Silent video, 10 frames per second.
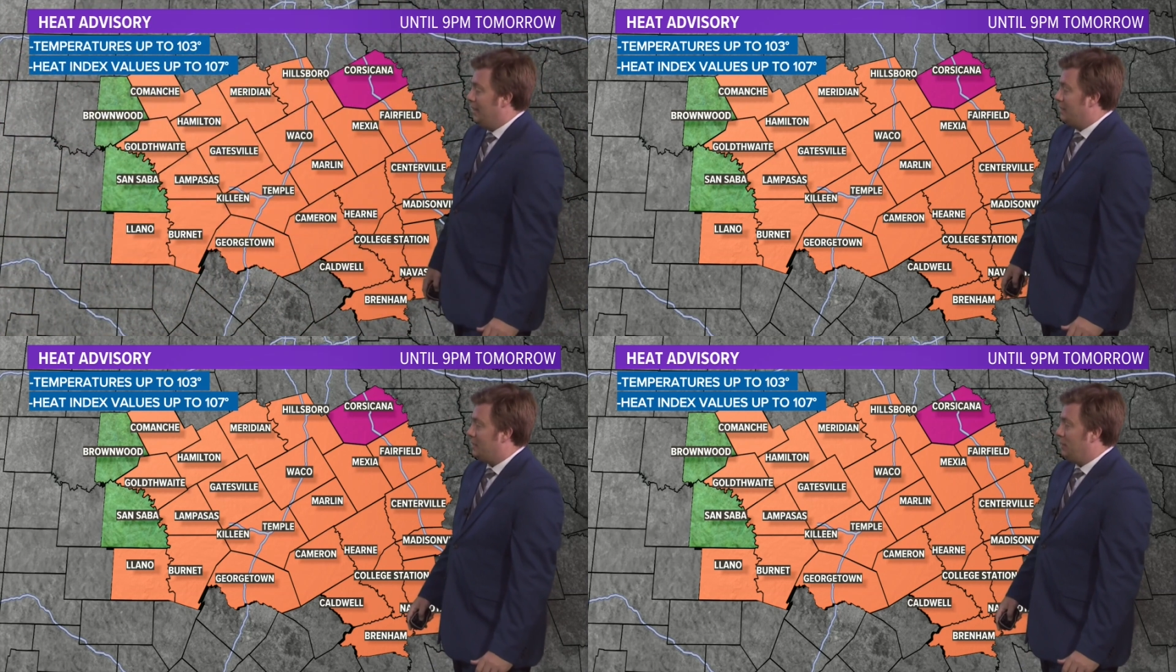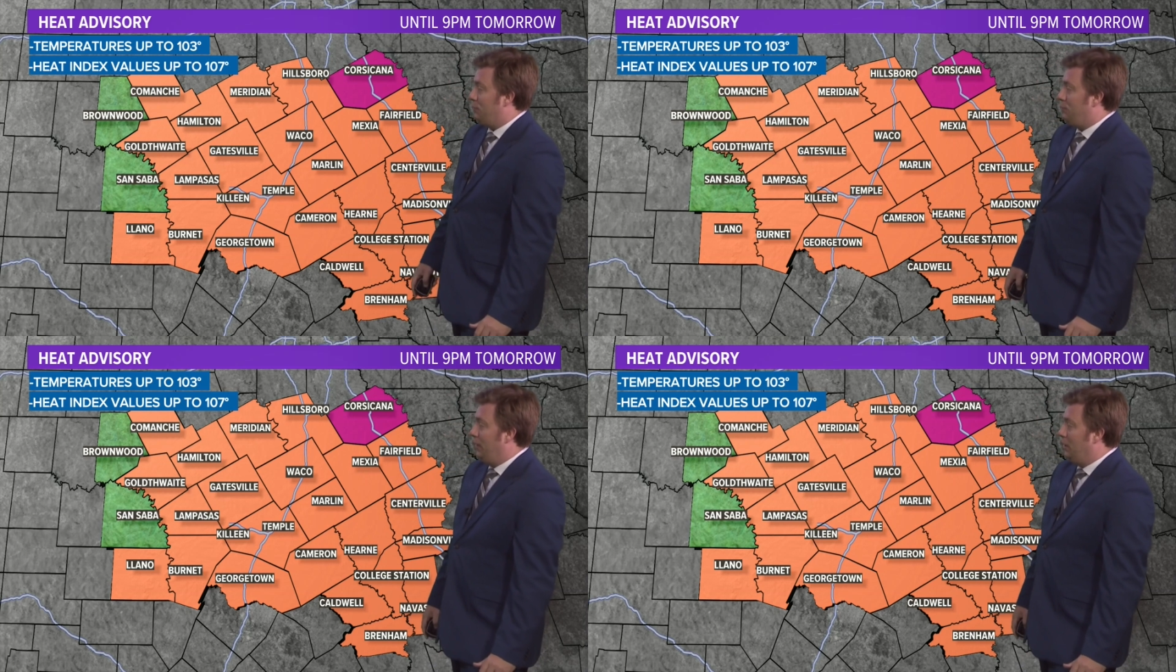it's going to
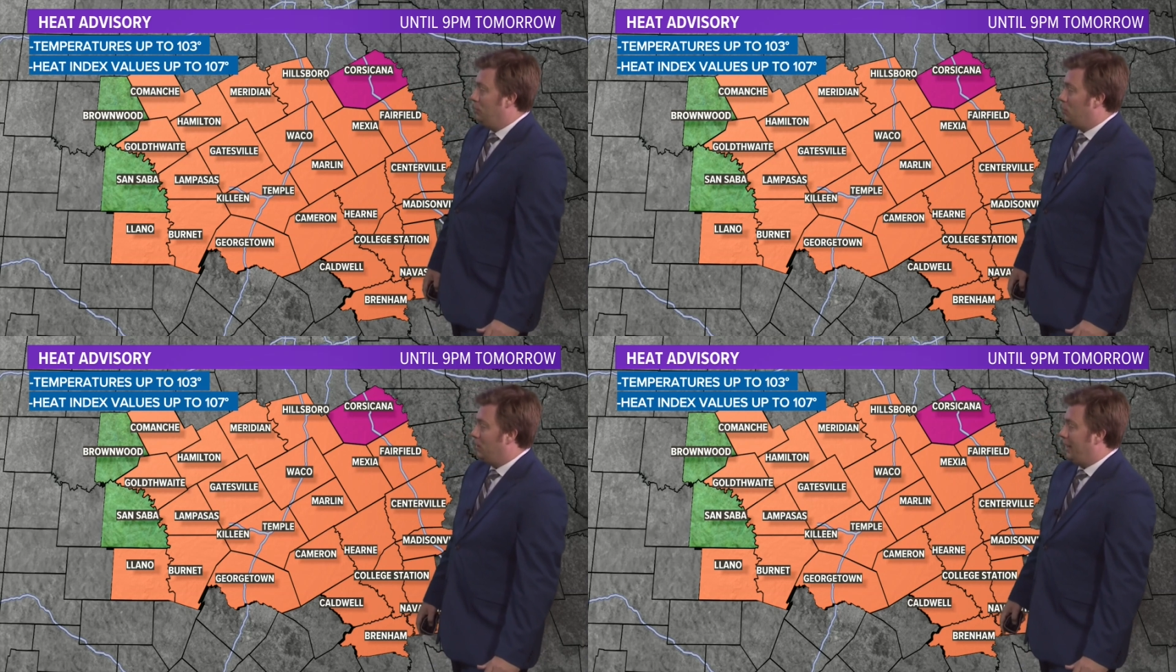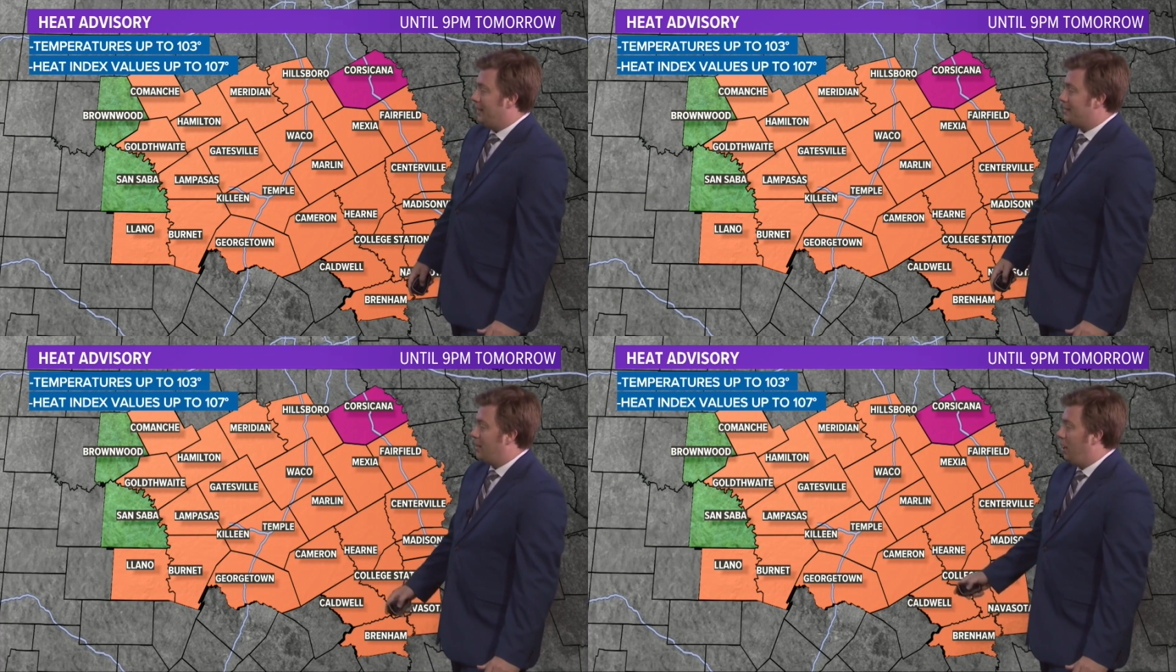feel more
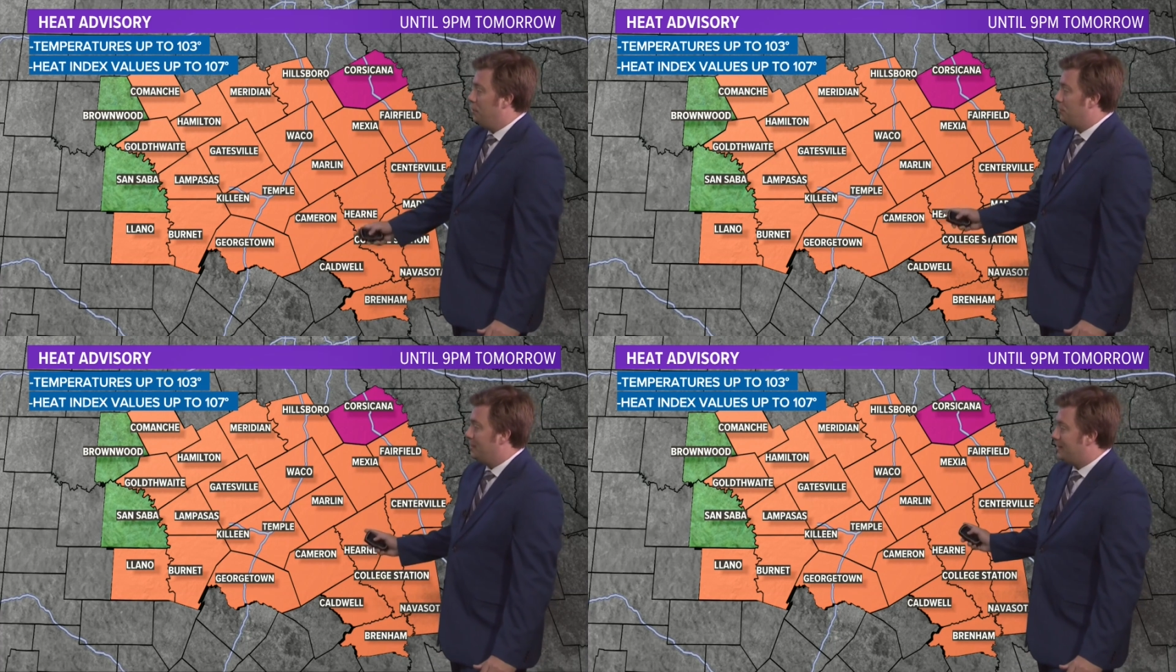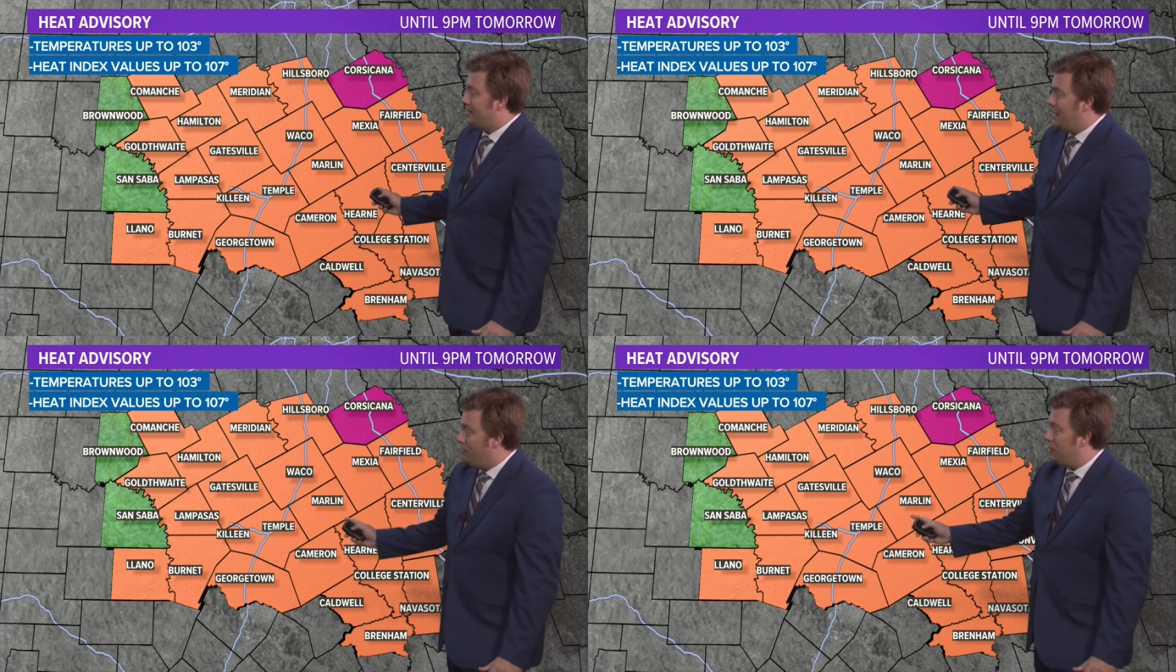like it's
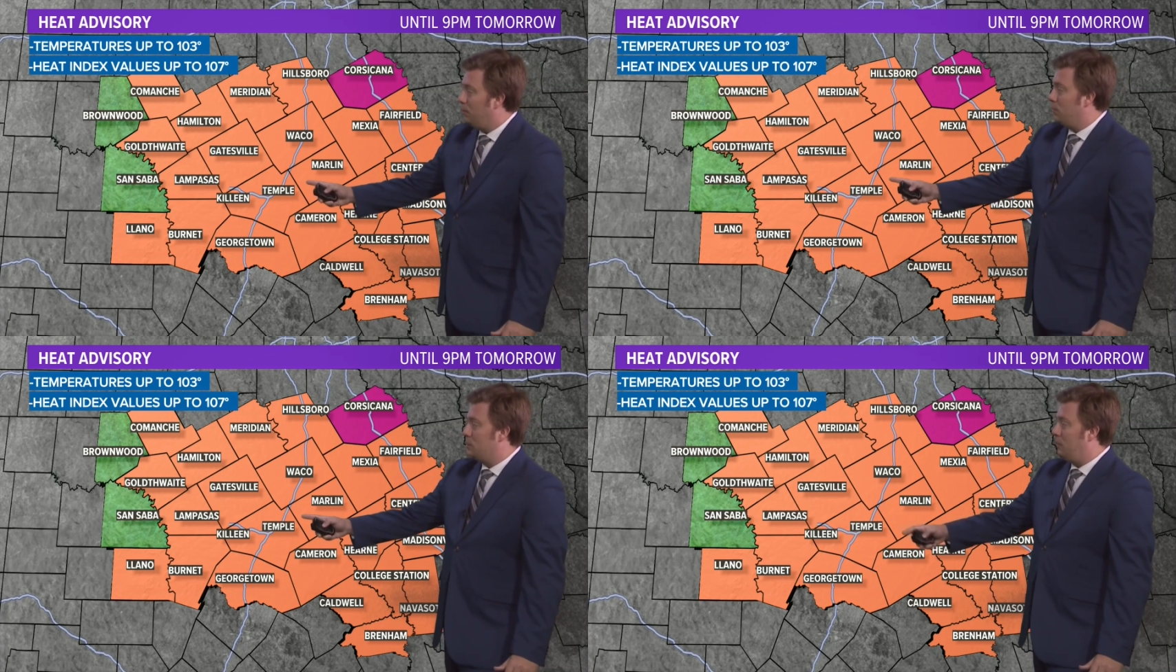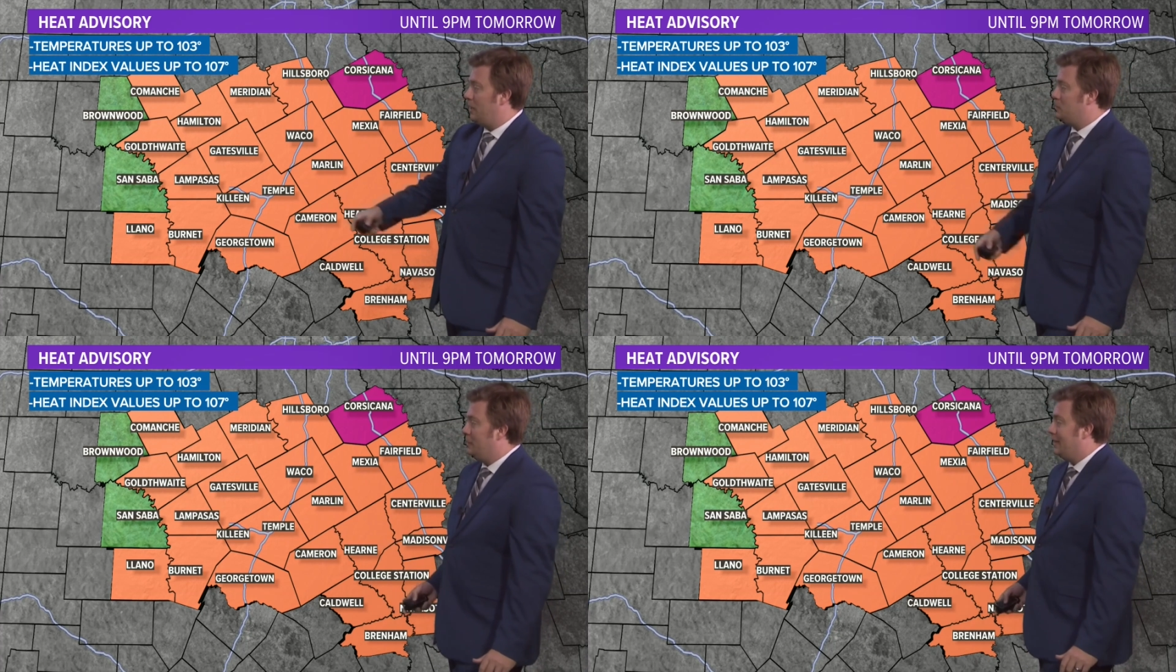107 in most
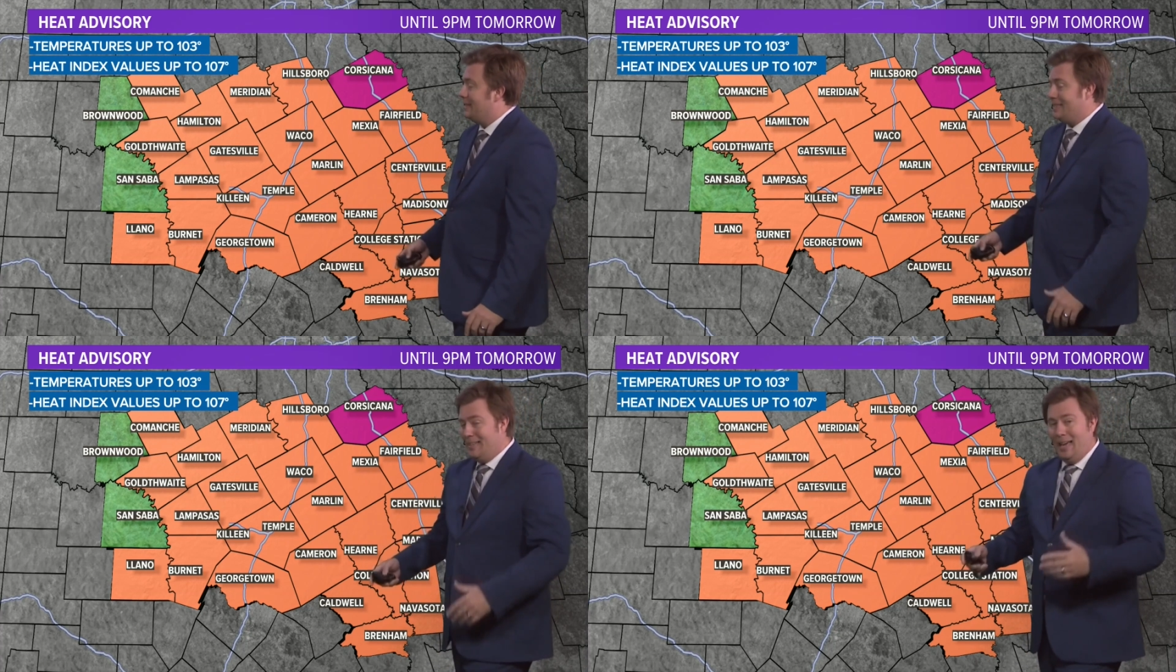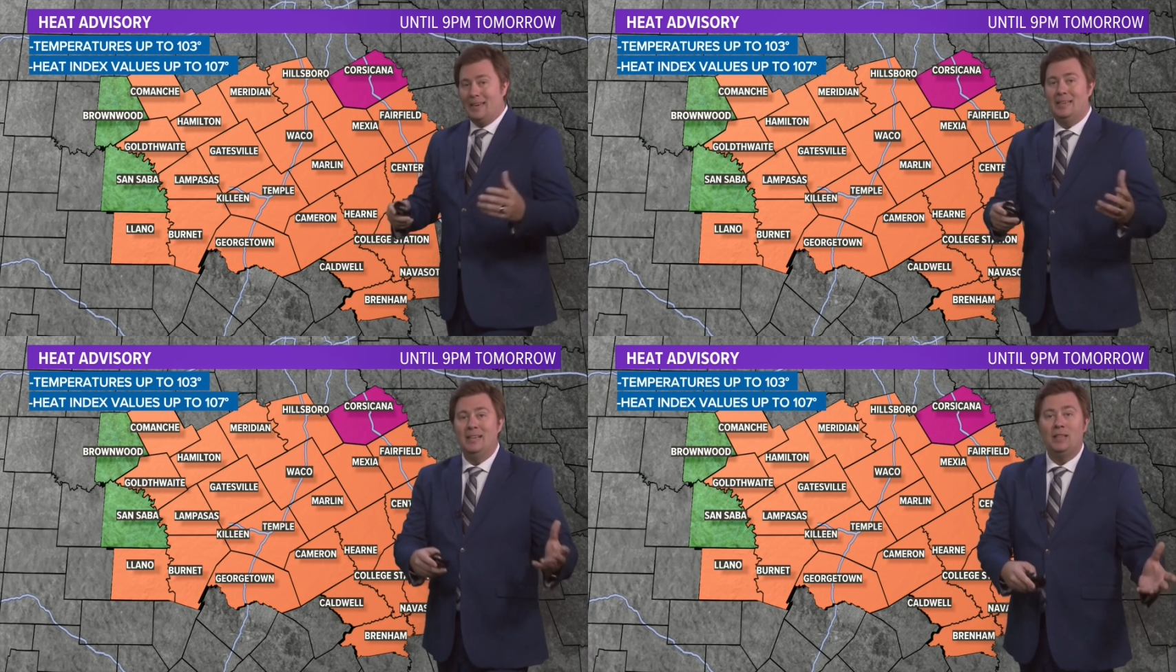spots because,
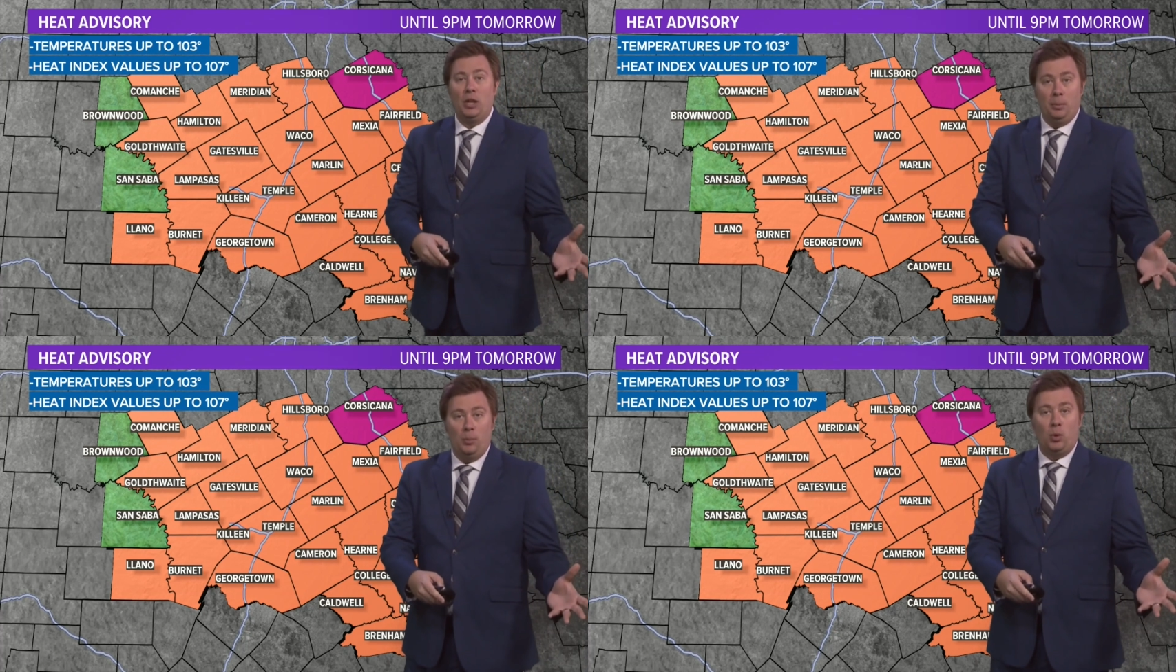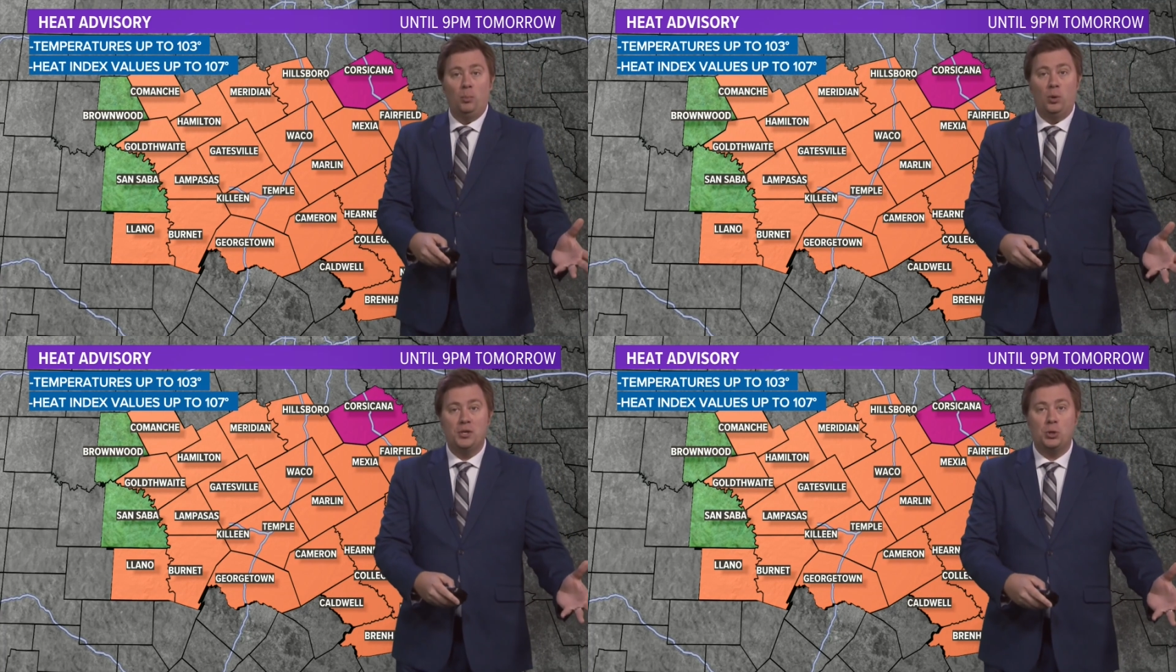again, a little bit more
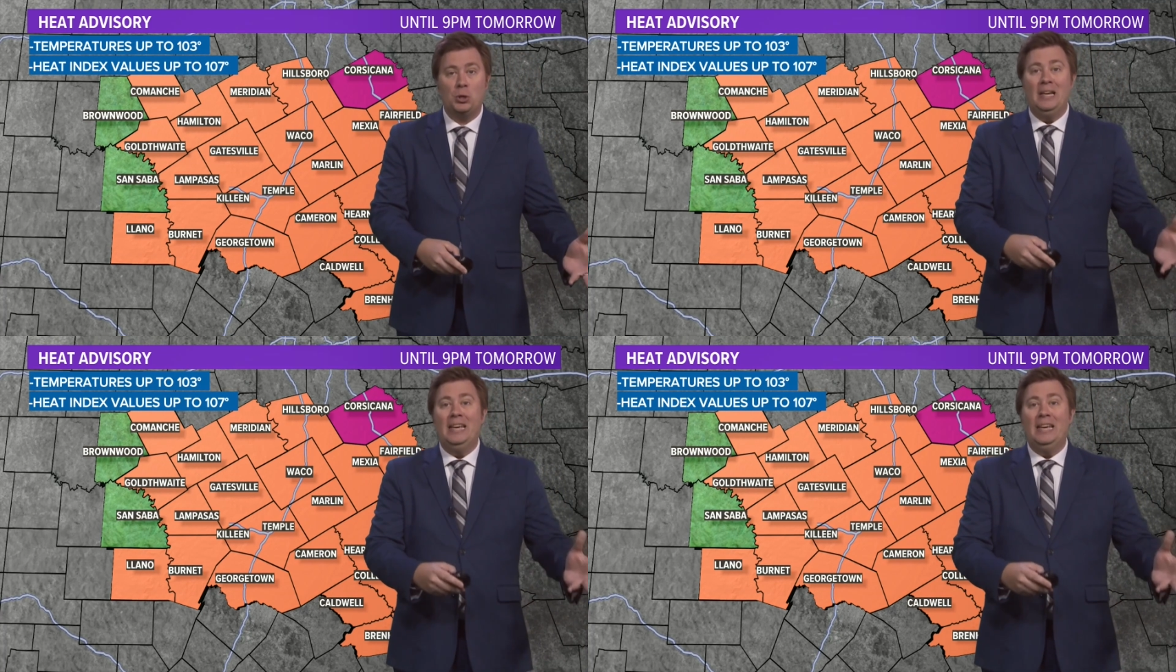moisture